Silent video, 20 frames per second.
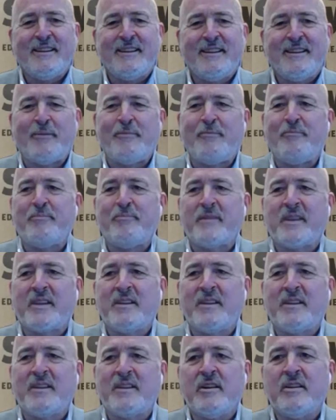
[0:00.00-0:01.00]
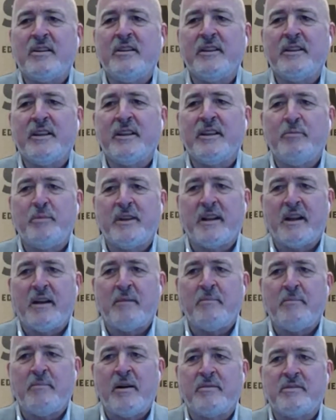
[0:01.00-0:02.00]
Um, mm-hmm. can you talk a little bit
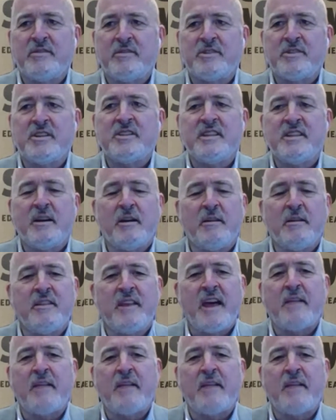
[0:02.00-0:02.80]
about just that,